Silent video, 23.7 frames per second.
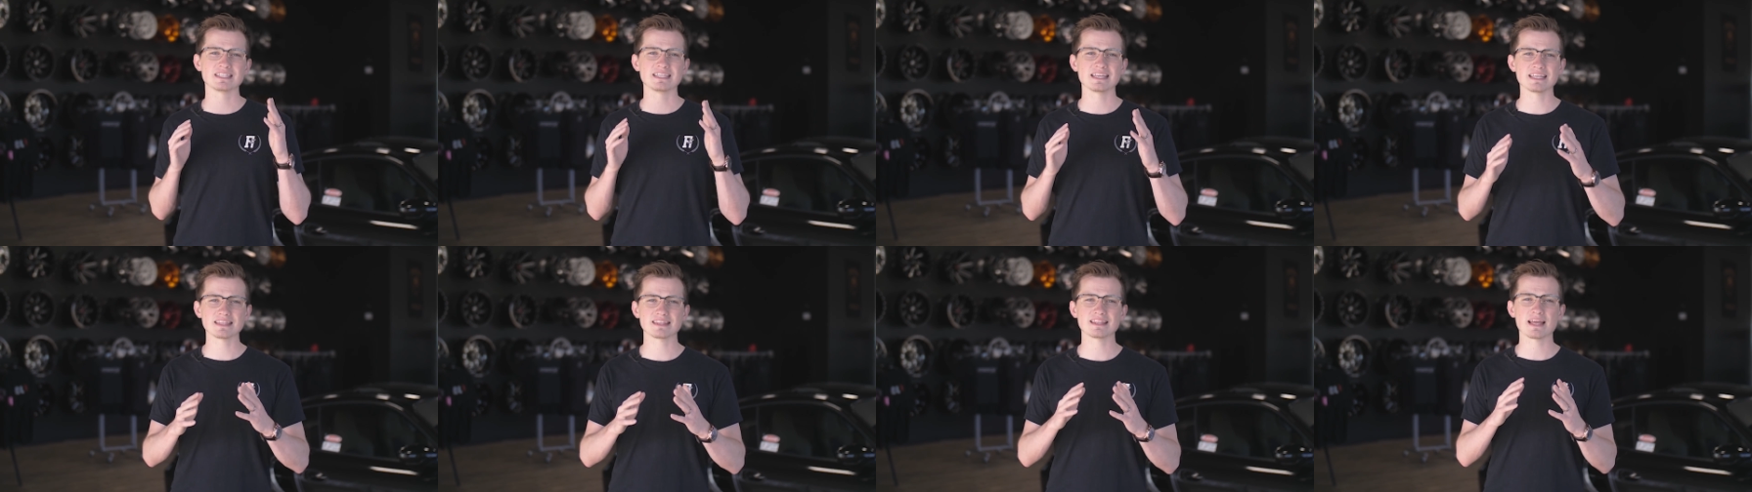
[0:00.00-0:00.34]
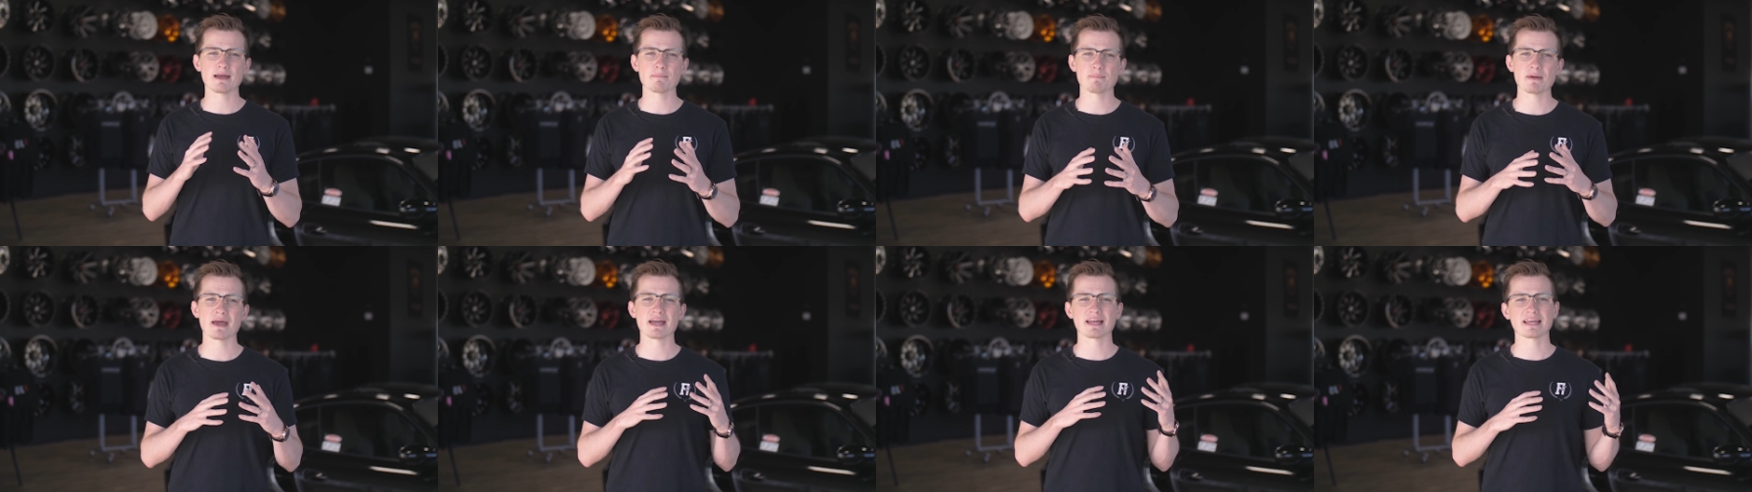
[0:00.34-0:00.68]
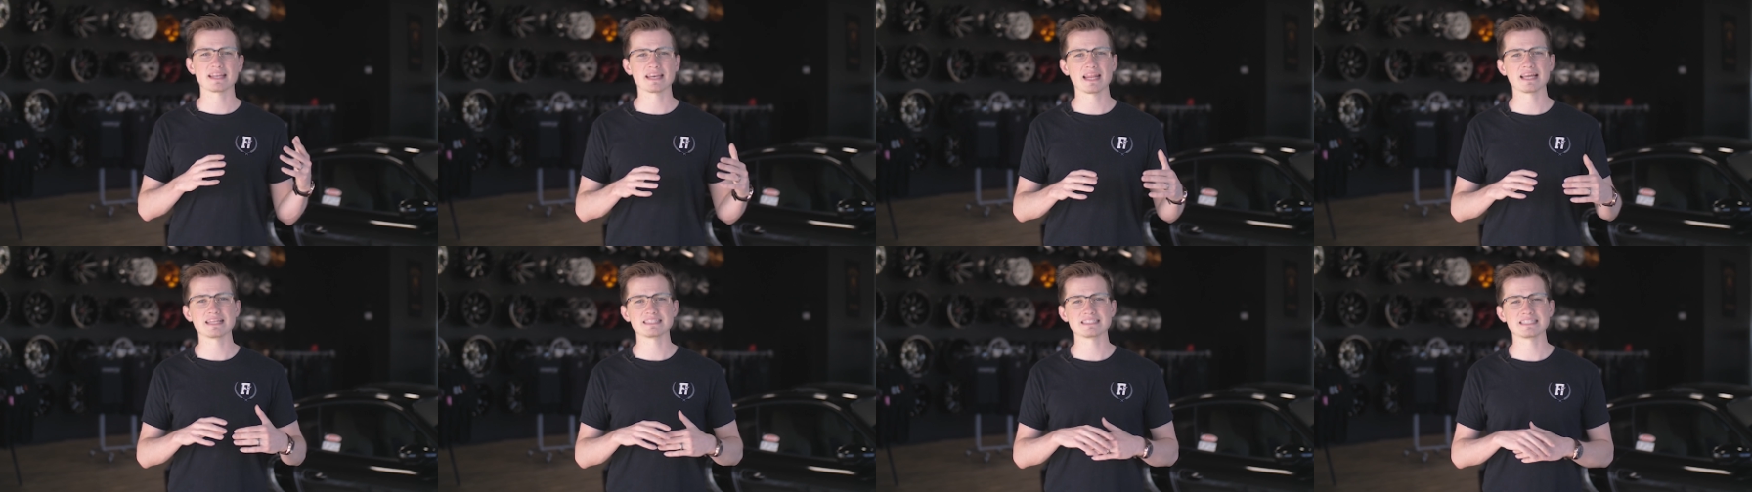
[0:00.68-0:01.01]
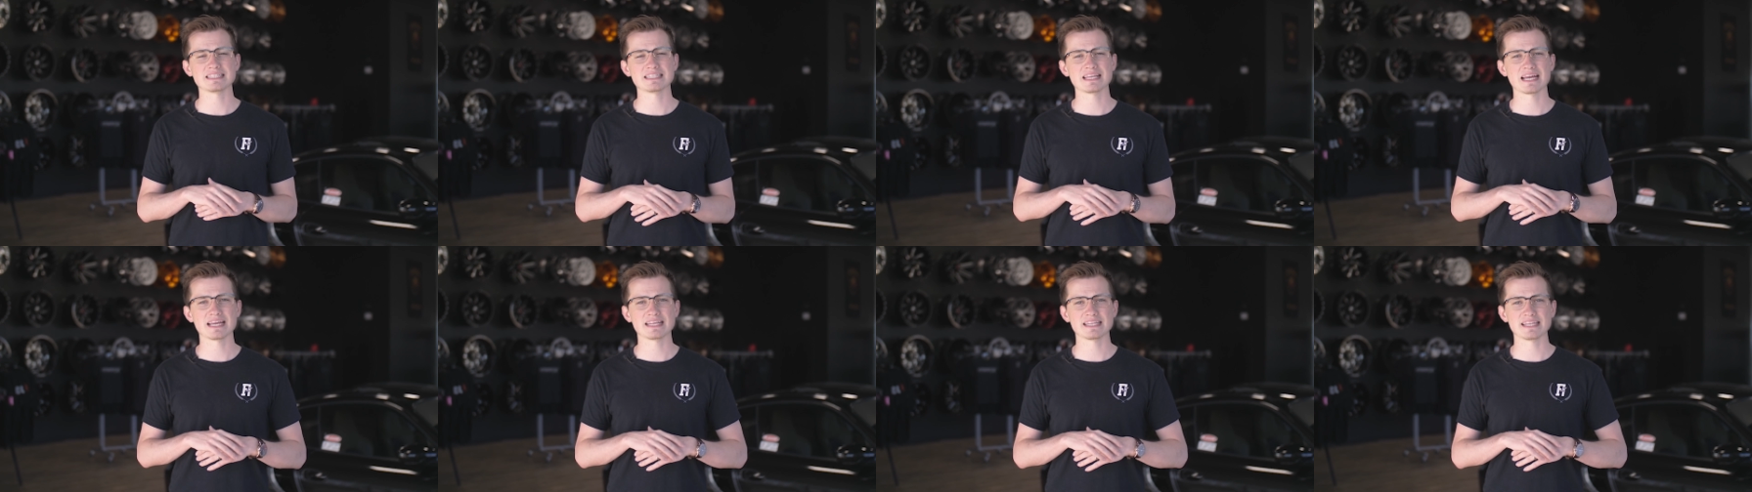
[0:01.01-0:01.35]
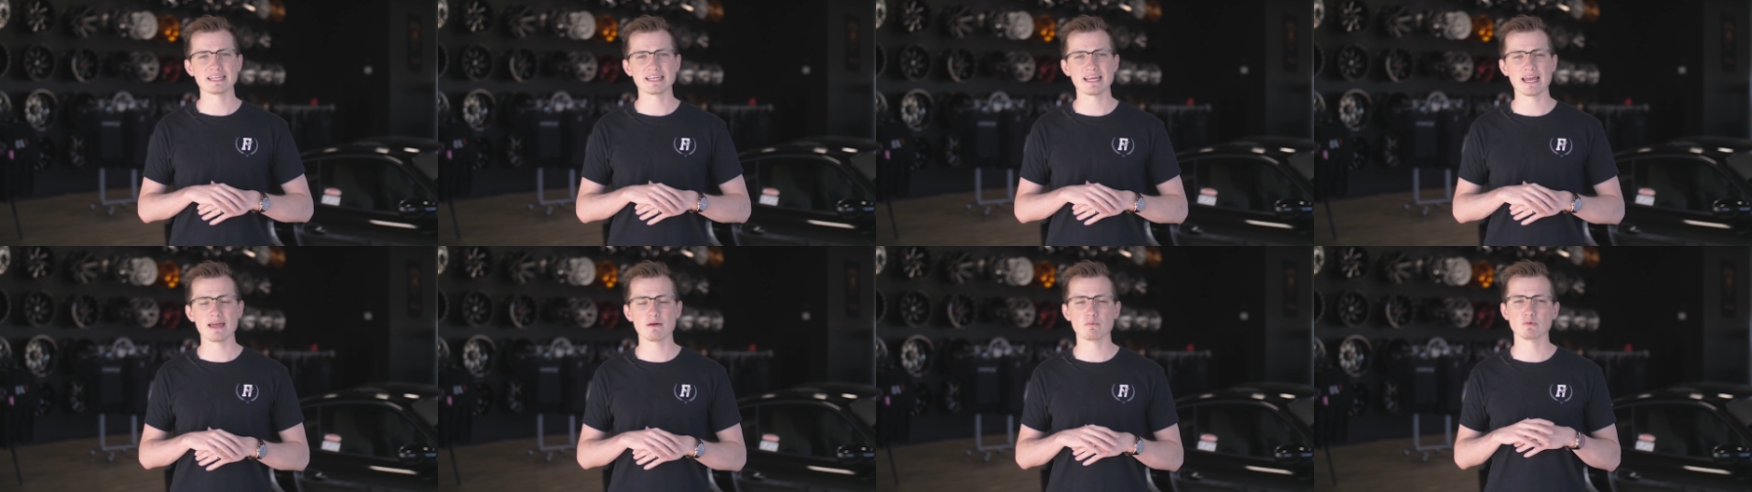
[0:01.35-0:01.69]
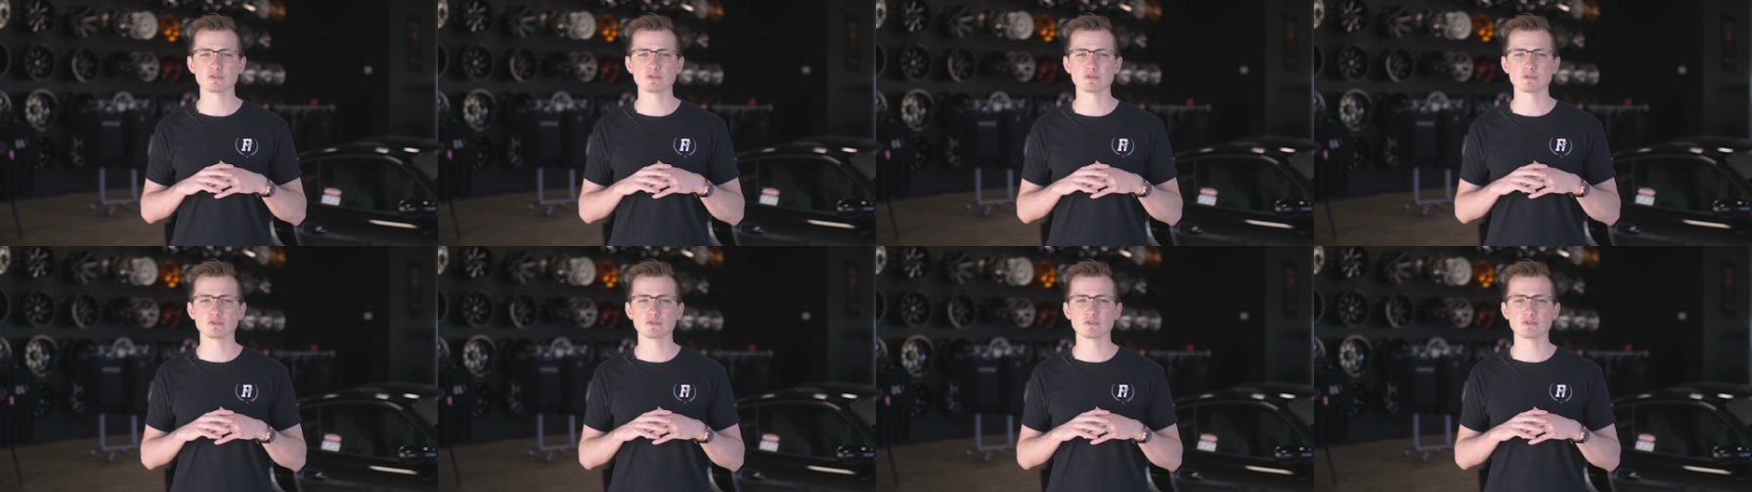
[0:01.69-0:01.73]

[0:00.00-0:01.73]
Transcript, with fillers: to get that back in nineteen ninety-eight